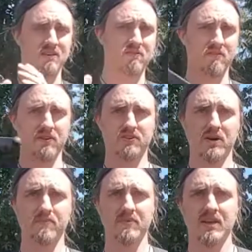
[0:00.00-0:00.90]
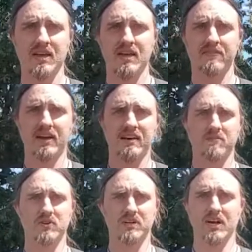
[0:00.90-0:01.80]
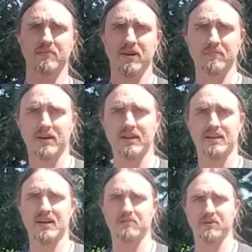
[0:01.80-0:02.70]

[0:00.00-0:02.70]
reverse grip. If I have more time, I might kind of